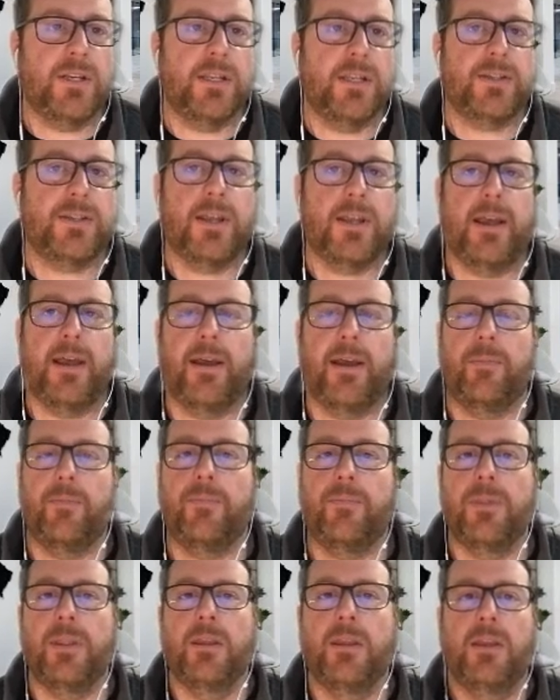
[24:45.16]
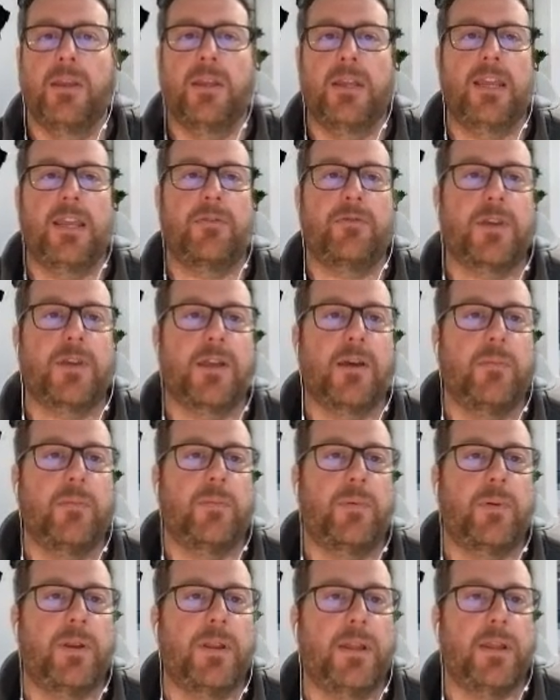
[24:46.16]
is if a
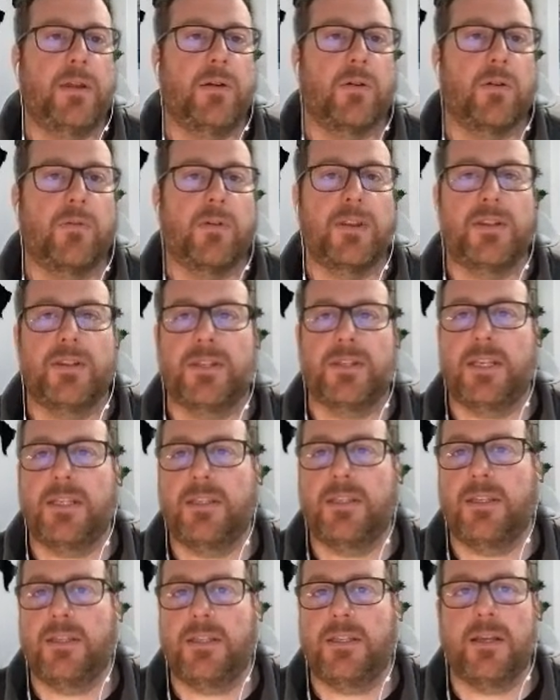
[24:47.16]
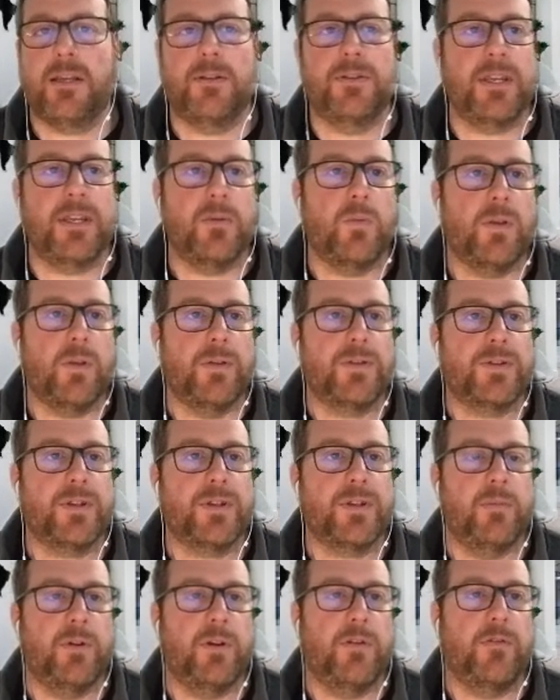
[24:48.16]
company or a ccTLD wants to
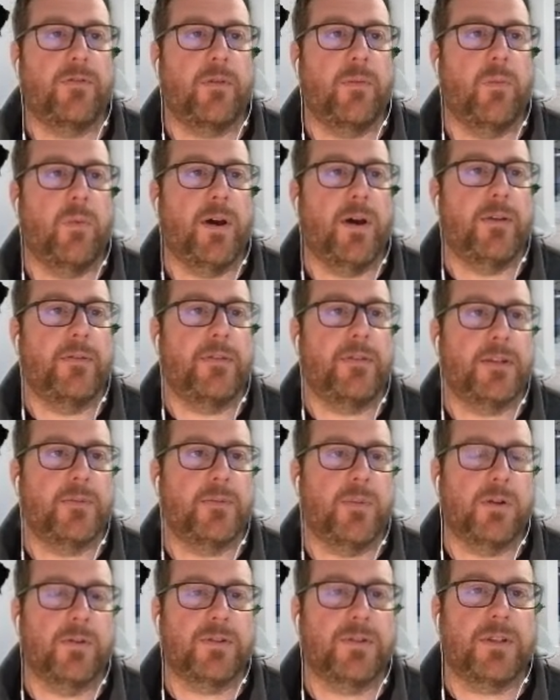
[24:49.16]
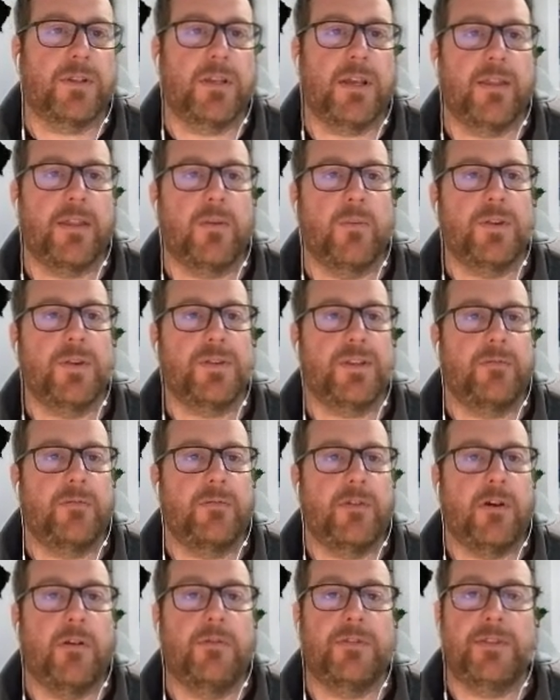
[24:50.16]
move from one of these models to the other, what's
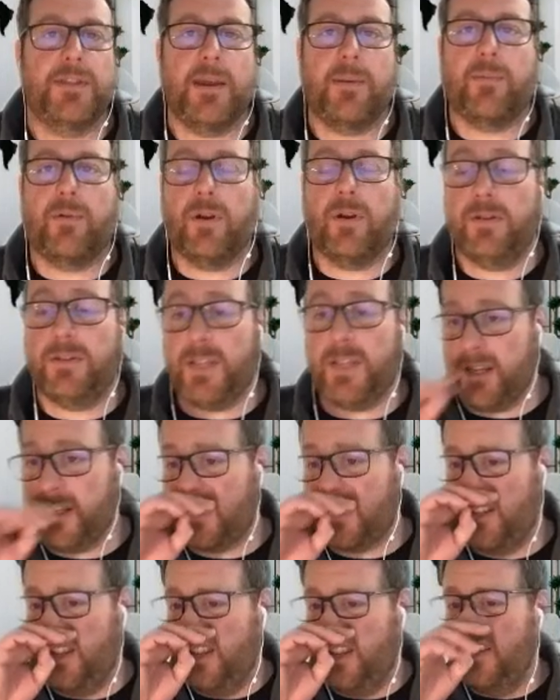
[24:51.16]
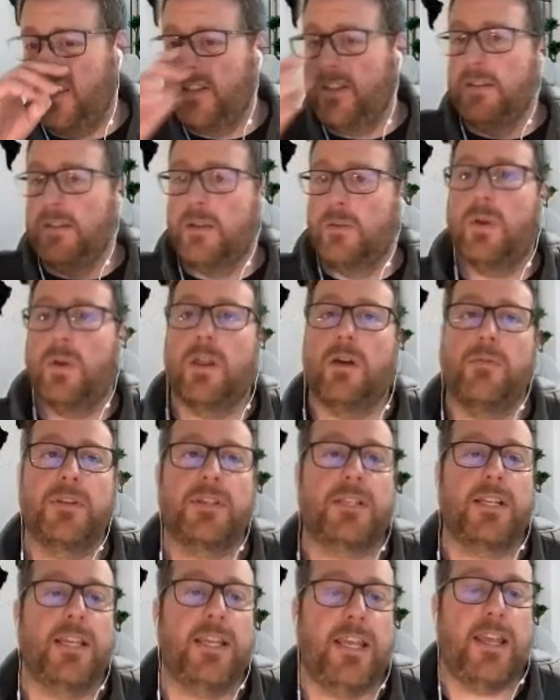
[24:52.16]
involved in that process? Well,
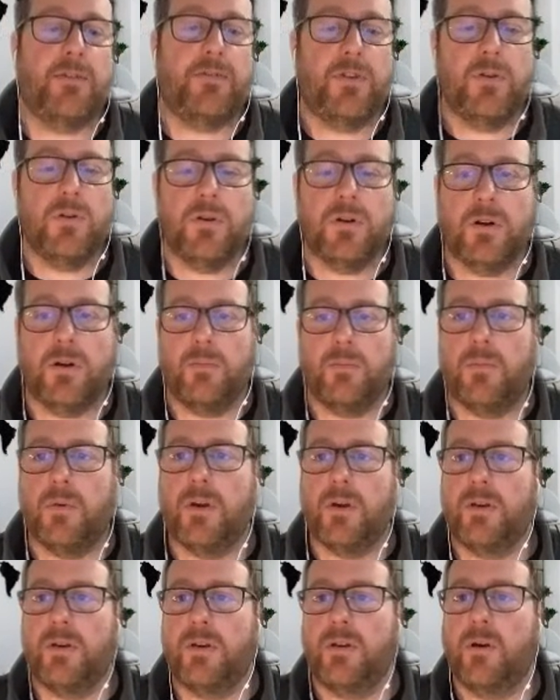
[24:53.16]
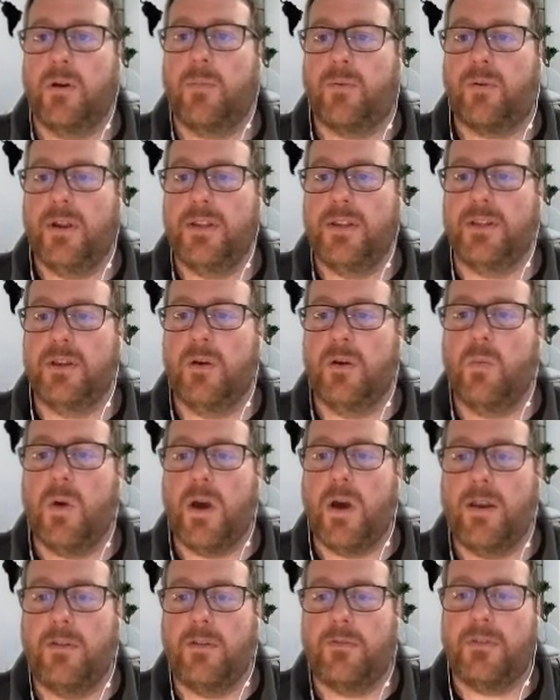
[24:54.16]
obviously, if you're operating on
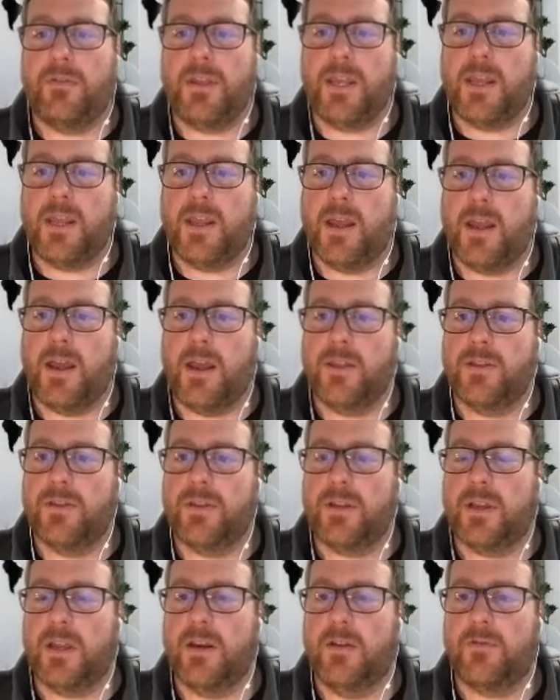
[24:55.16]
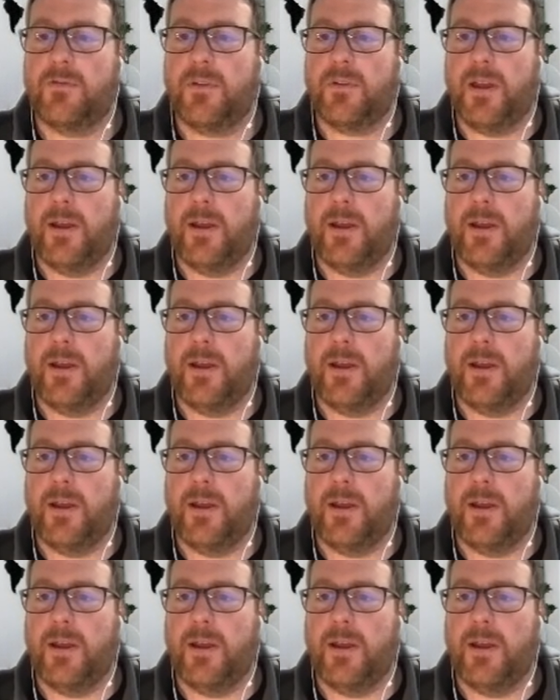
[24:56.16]
one of the kind of